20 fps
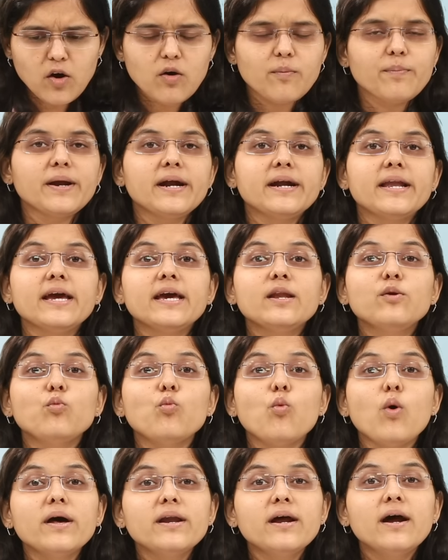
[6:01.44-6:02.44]
now operating
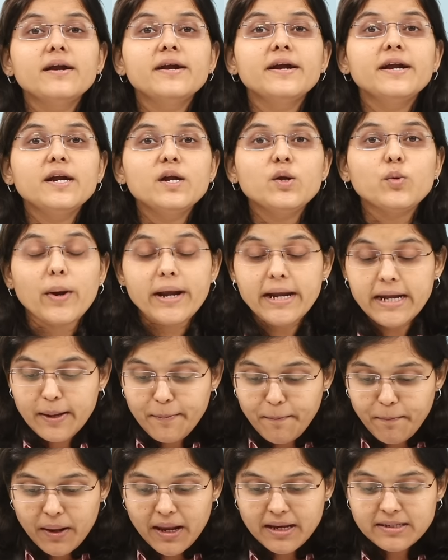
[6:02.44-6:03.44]
in one hundred twenty
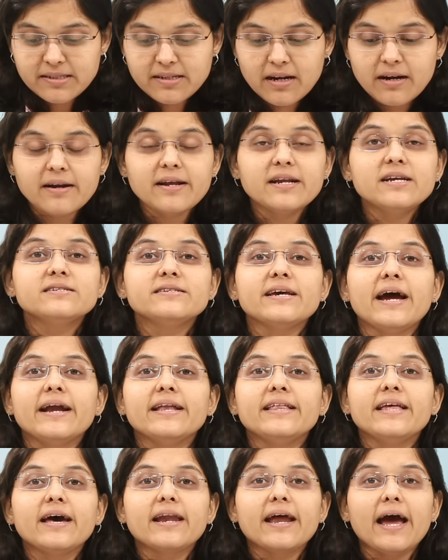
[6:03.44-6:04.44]
plus countries,
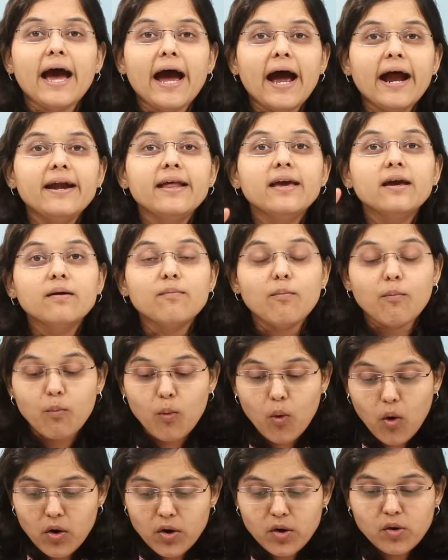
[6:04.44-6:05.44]
and they are adding
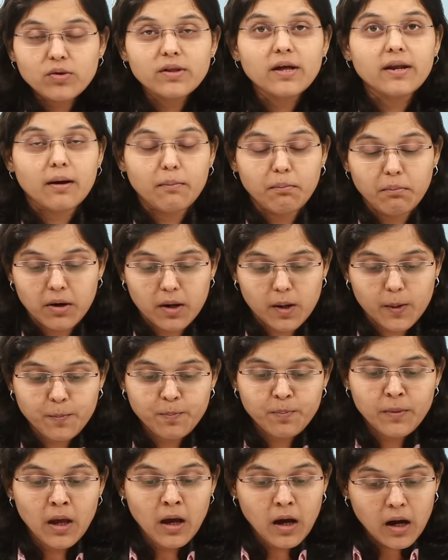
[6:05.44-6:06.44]
more to the number.
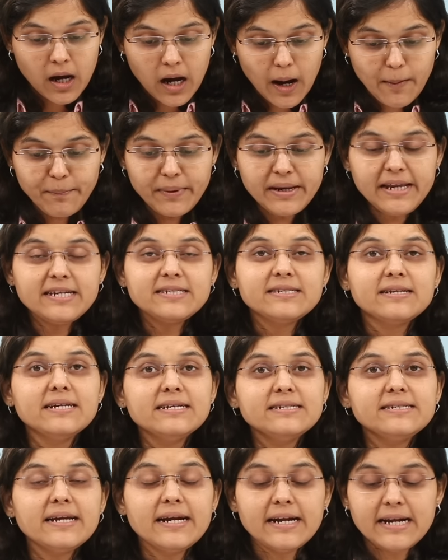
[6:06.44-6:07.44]
Company has
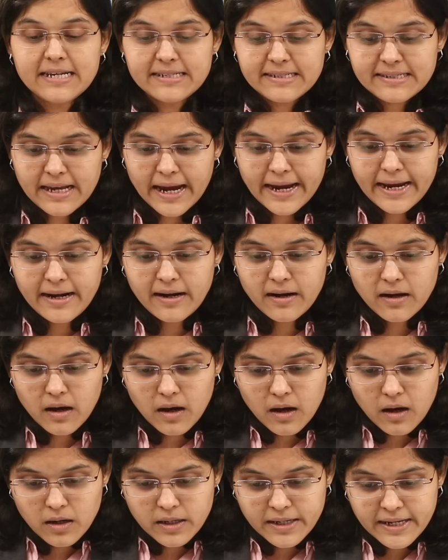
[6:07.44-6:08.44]
recently signed
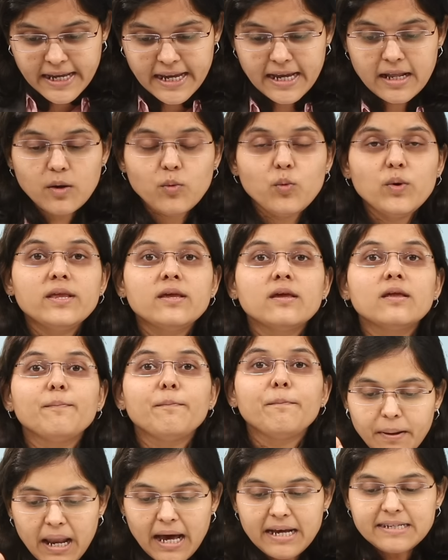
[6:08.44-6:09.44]
a deal with
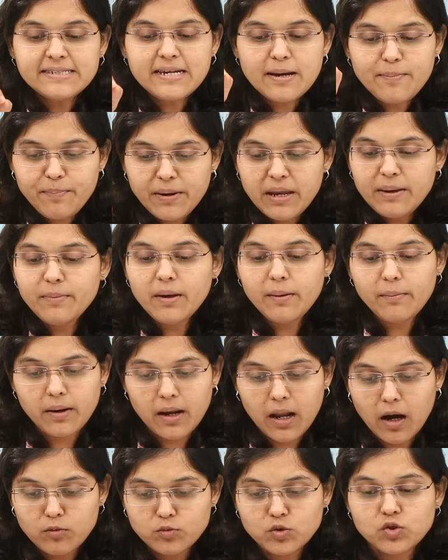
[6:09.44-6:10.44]
Plaza Premium
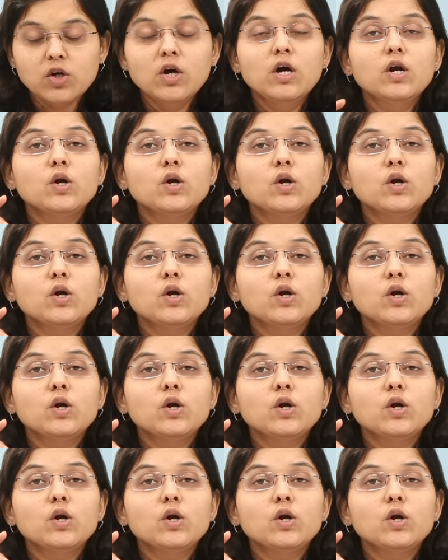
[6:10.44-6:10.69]
Lounge